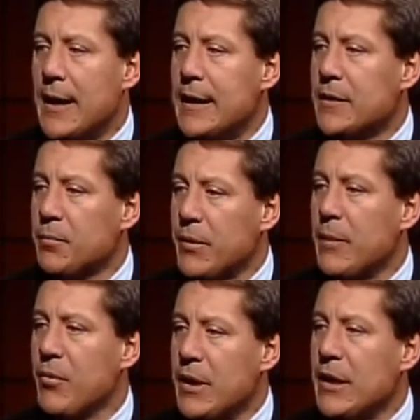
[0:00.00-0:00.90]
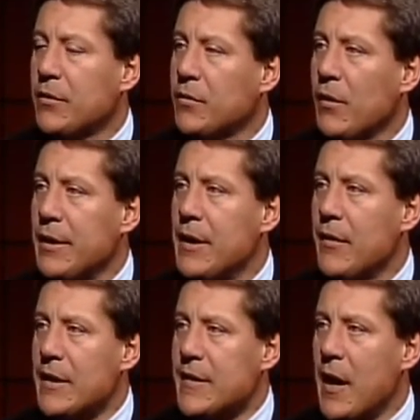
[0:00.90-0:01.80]
it's been a pretty
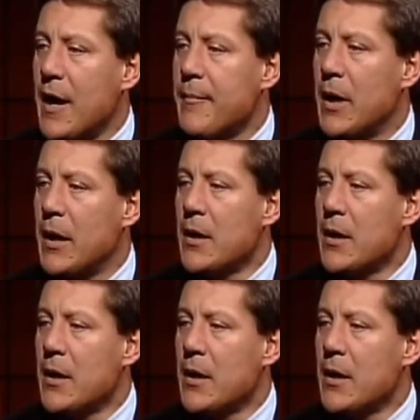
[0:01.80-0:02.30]
extraordinary time.